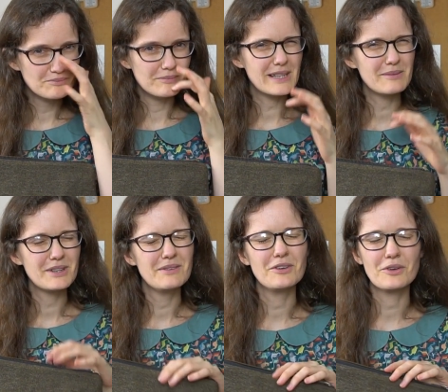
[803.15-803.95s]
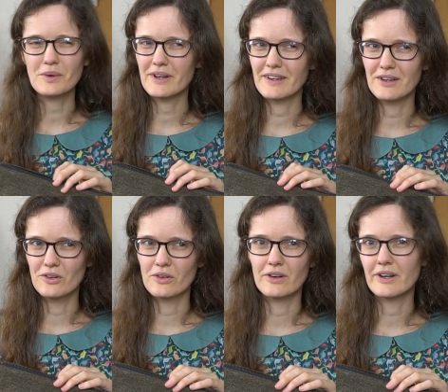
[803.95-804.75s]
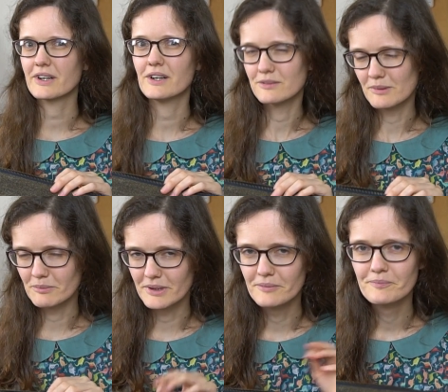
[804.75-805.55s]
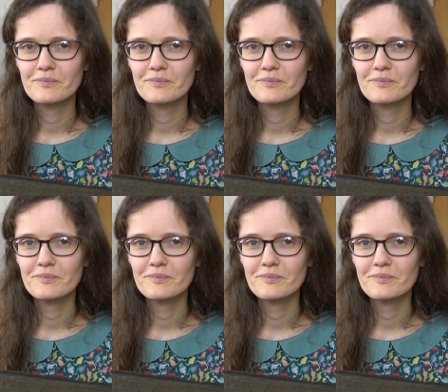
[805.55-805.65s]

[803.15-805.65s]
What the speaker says: maybe not quite that long, I can't remember.